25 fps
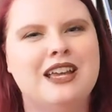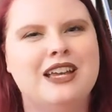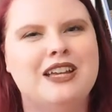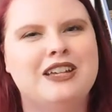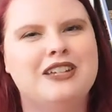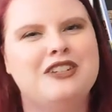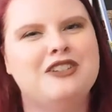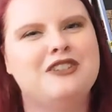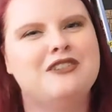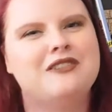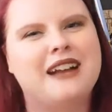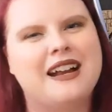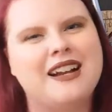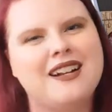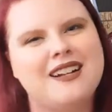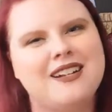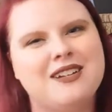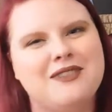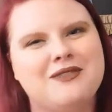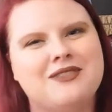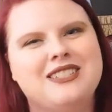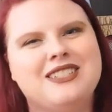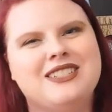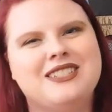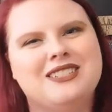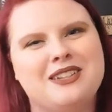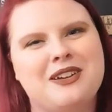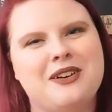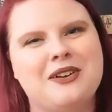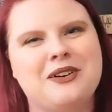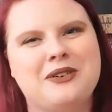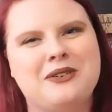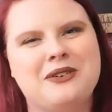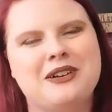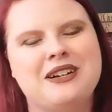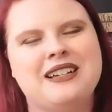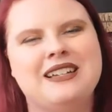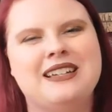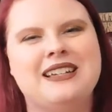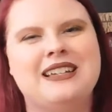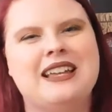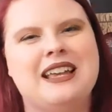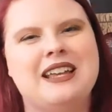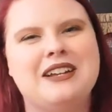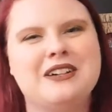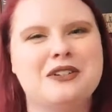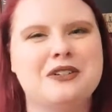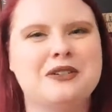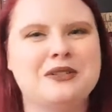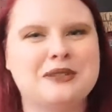your writing was so
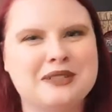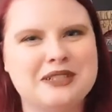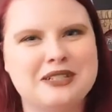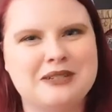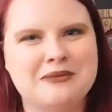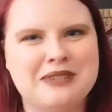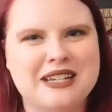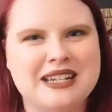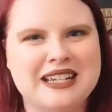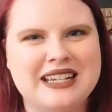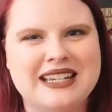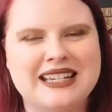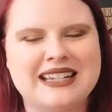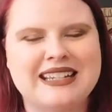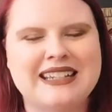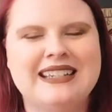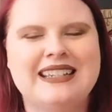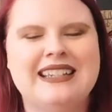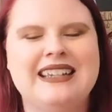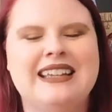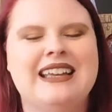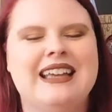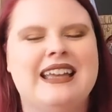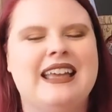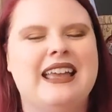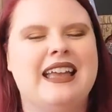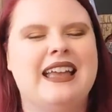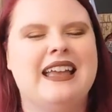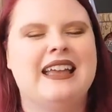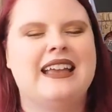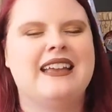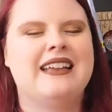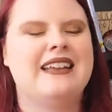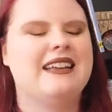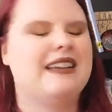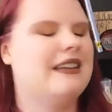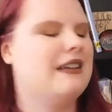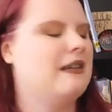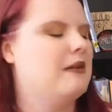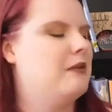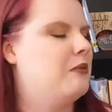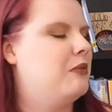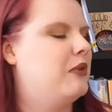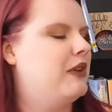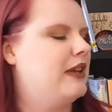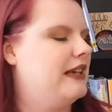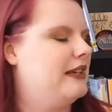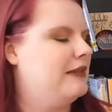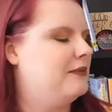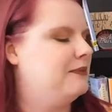integral to me.
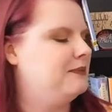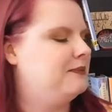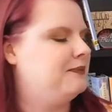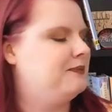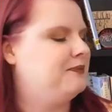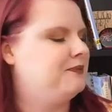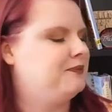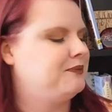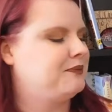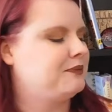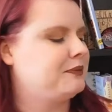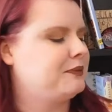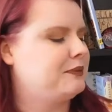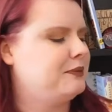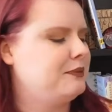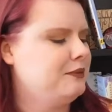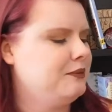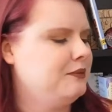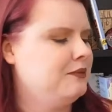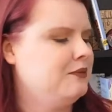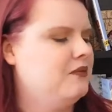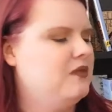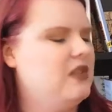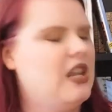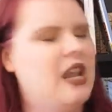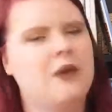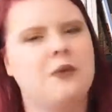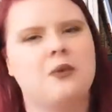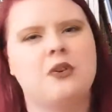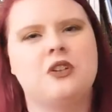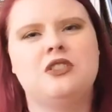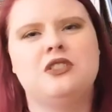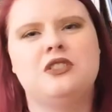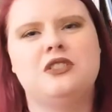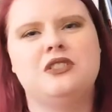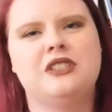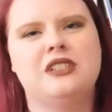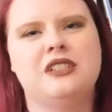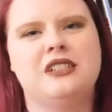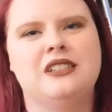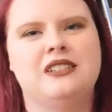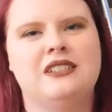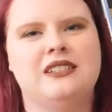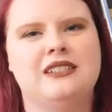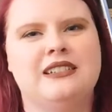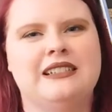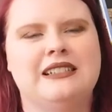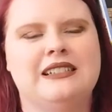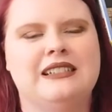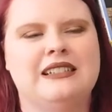But Night World
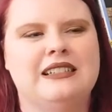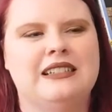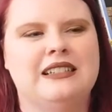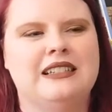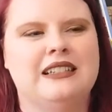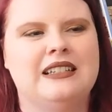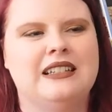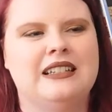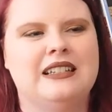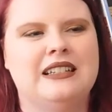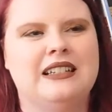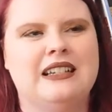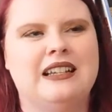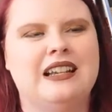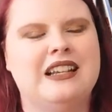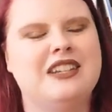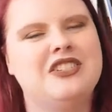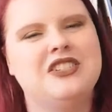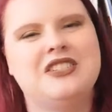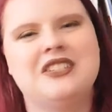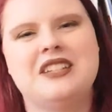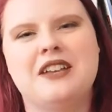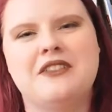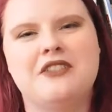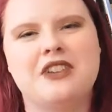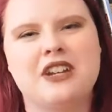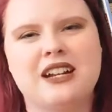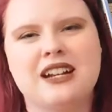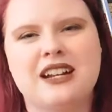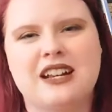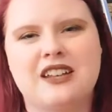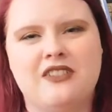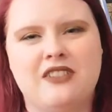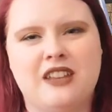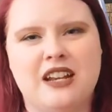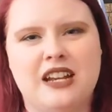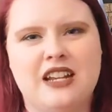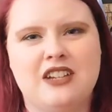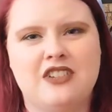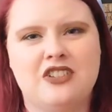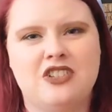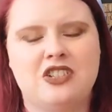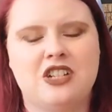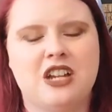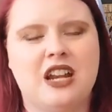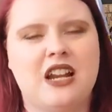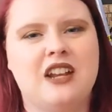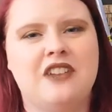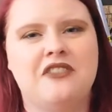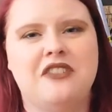is just never going to get
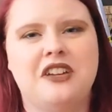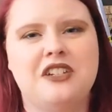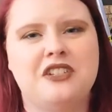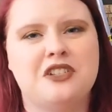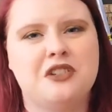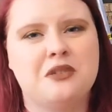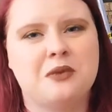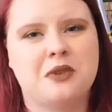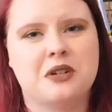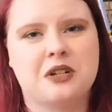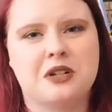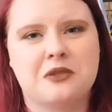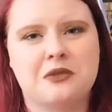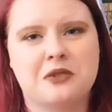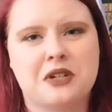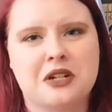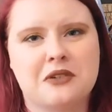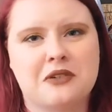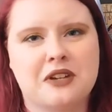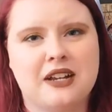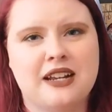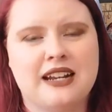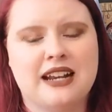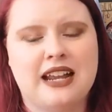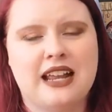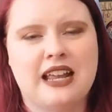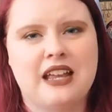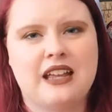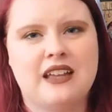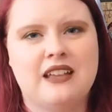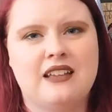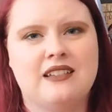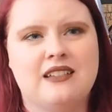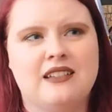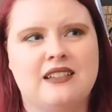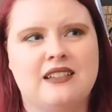finished. And if I do want to reread it,